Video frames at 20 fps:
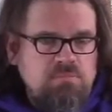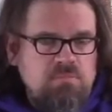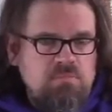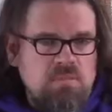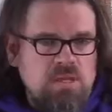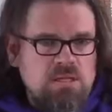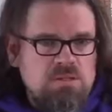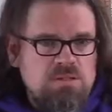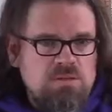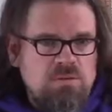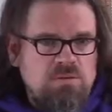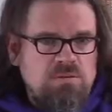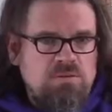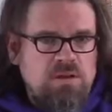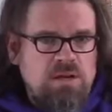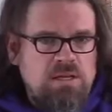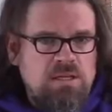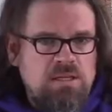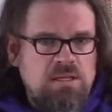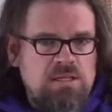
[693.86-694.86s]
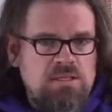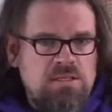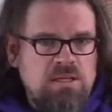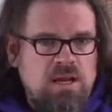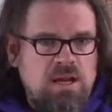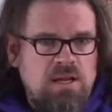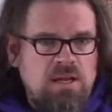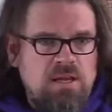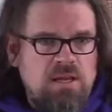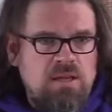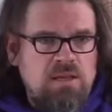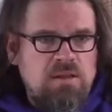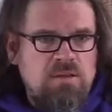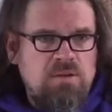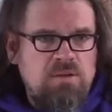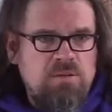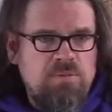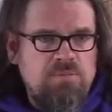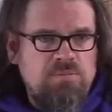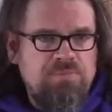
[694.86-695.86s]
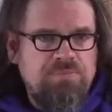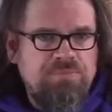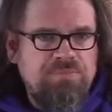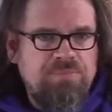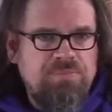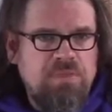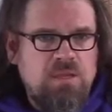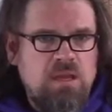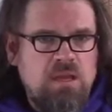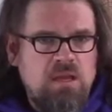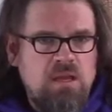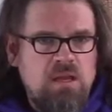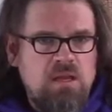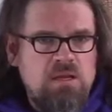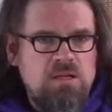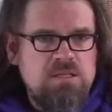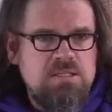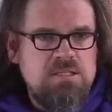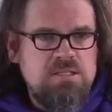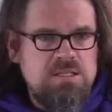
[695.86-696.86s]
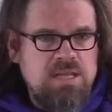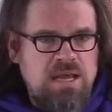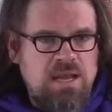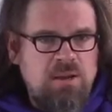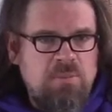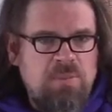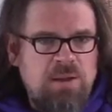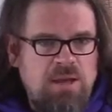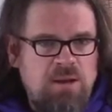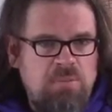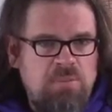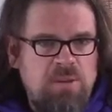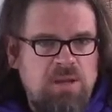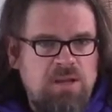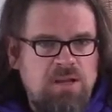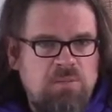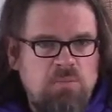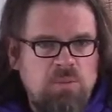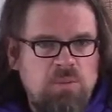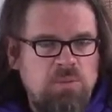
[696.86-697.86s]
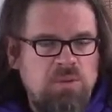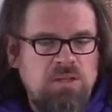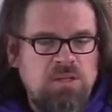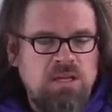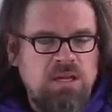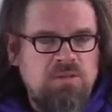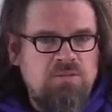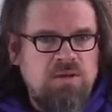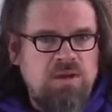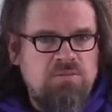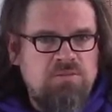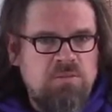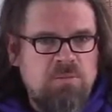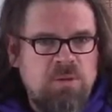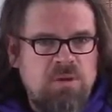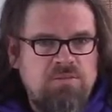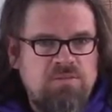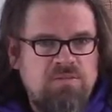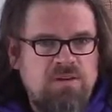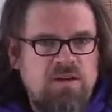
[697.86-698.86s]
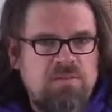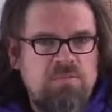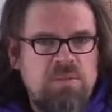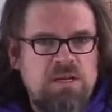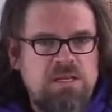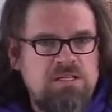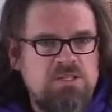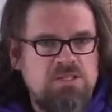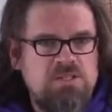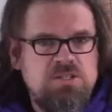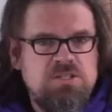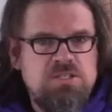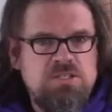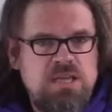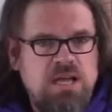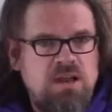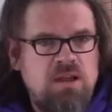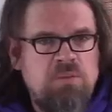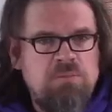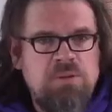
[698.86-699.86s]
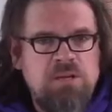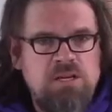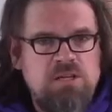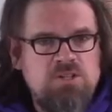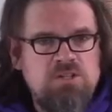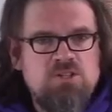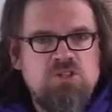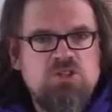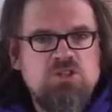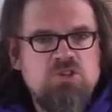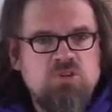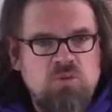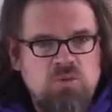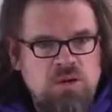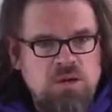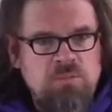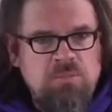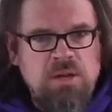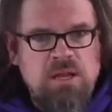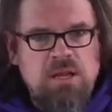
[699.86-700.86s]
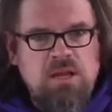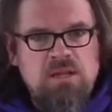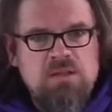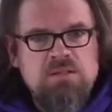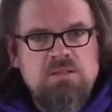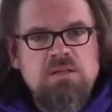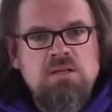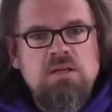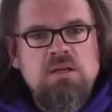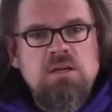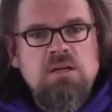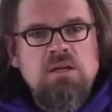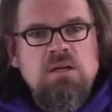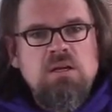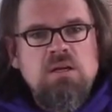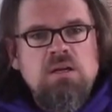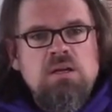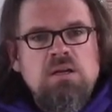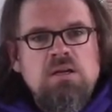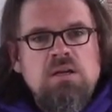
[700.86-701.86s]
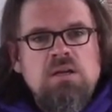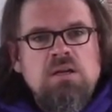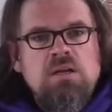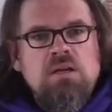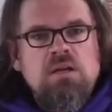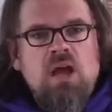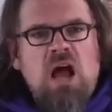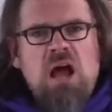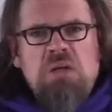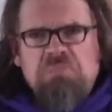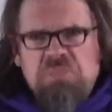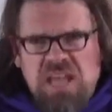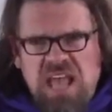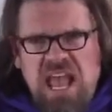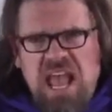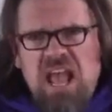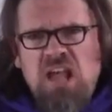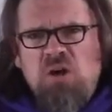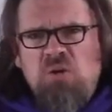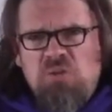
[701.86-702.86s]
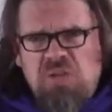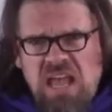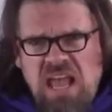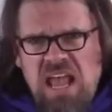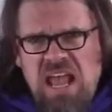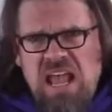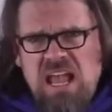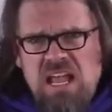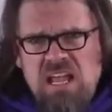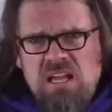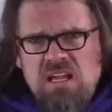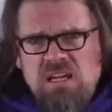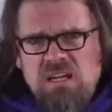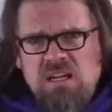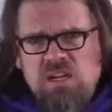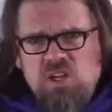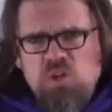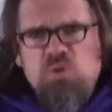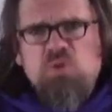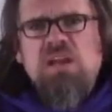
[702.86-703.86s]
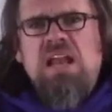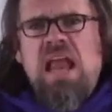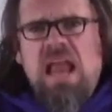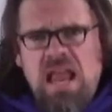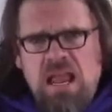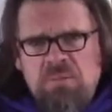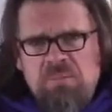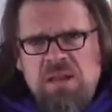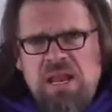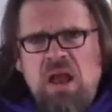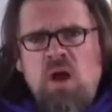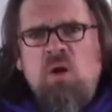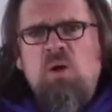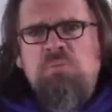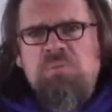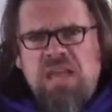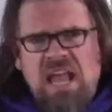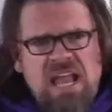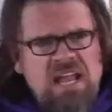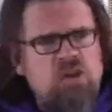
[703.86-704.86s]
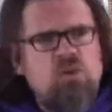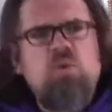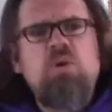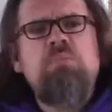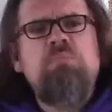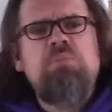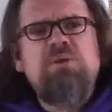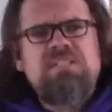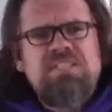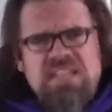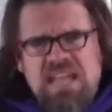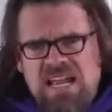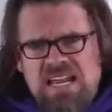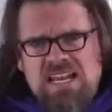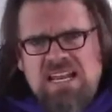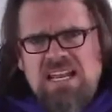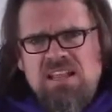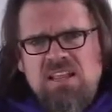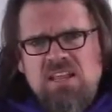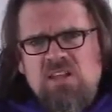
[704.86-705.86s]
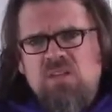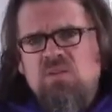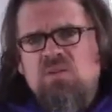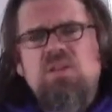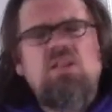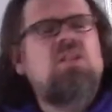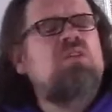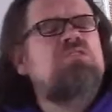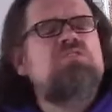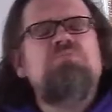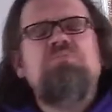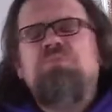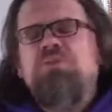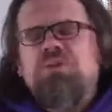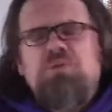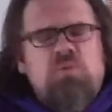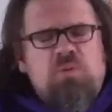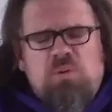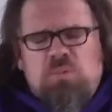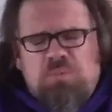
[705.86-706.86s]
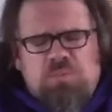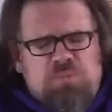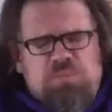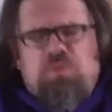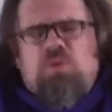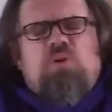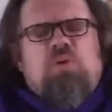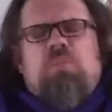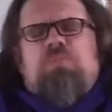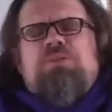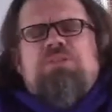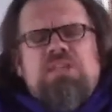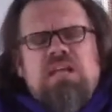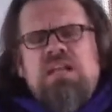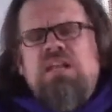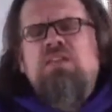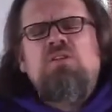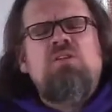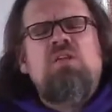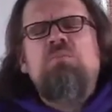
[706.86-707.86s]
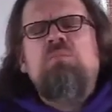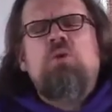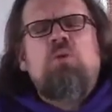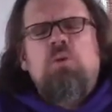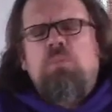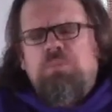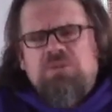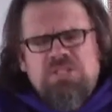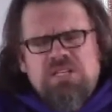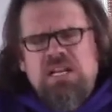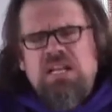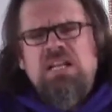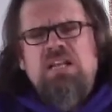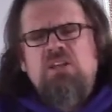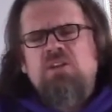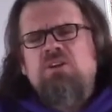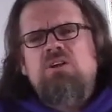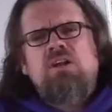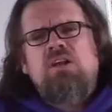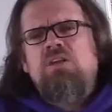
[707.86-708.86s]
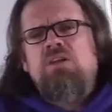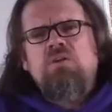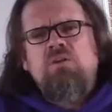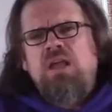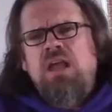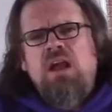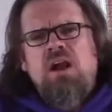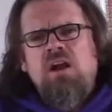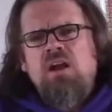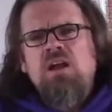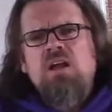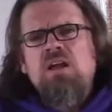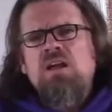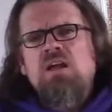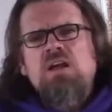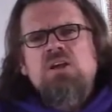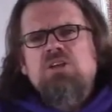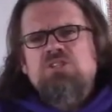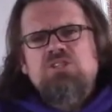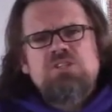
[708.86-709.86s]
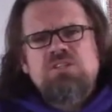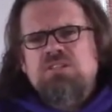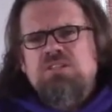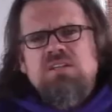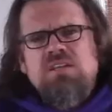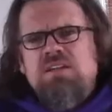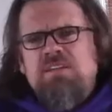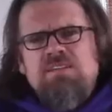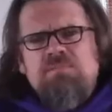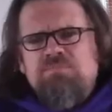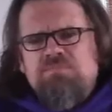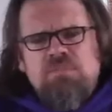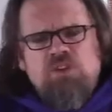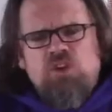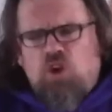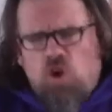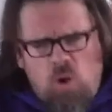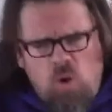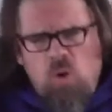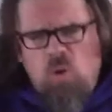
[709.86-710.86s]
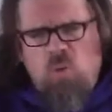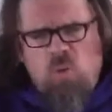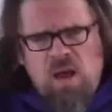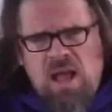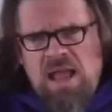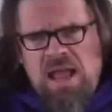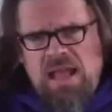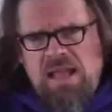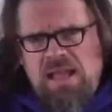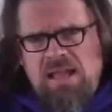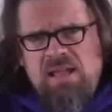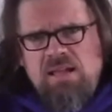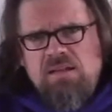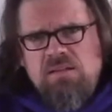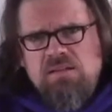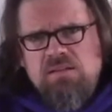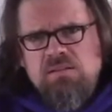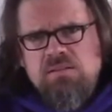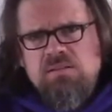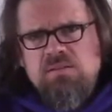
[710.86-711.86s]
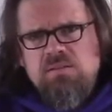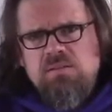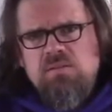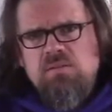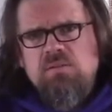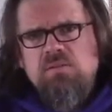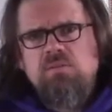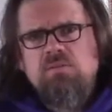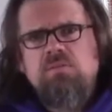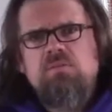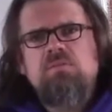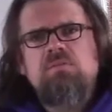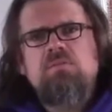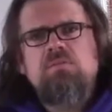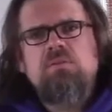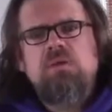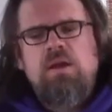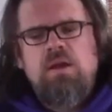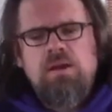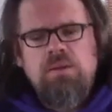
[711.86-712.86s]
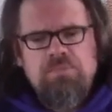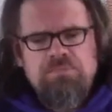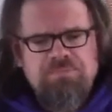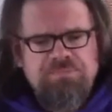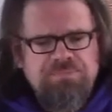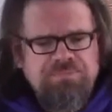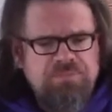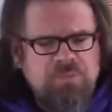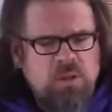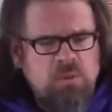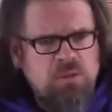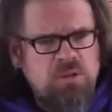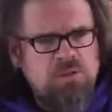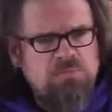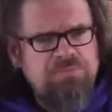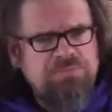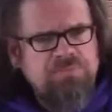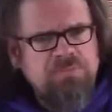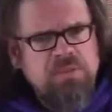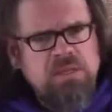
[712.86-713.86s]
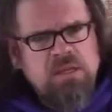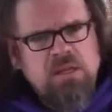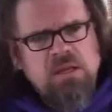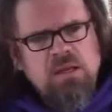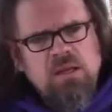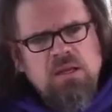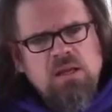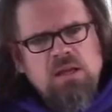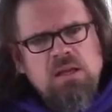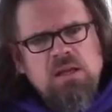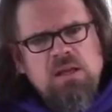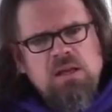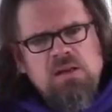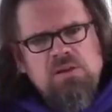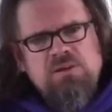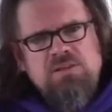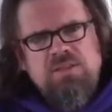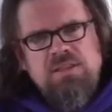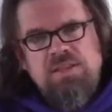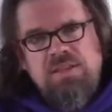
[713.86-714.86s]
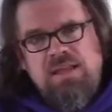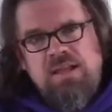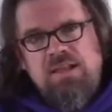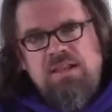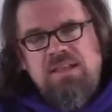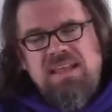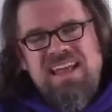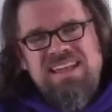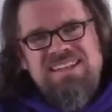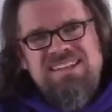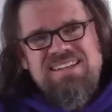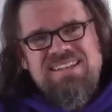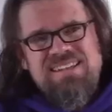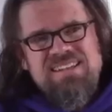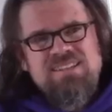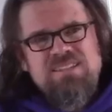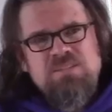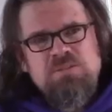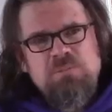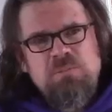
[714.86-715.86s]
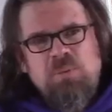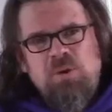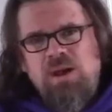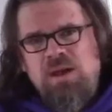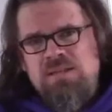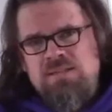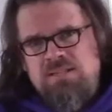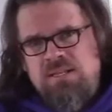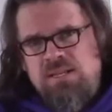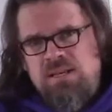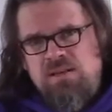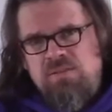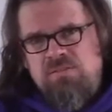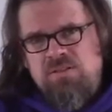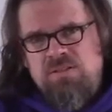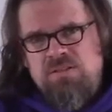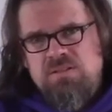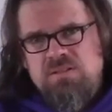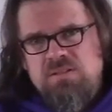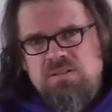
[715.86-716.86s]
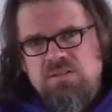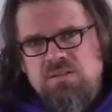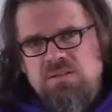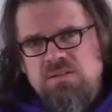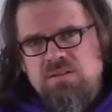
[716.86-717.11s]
And so finally, Scotty sat up out of bed. We wouldn't leave after about 5 minutes. He just sat up and he just screamed at us. I'm gay, okay? You can hate me now. I'm gay. Quit pretending that you quit pretending you love me. Quit pretending that you care. Just go away. Okay. Well, here's the thing. That didn't surprise any of us.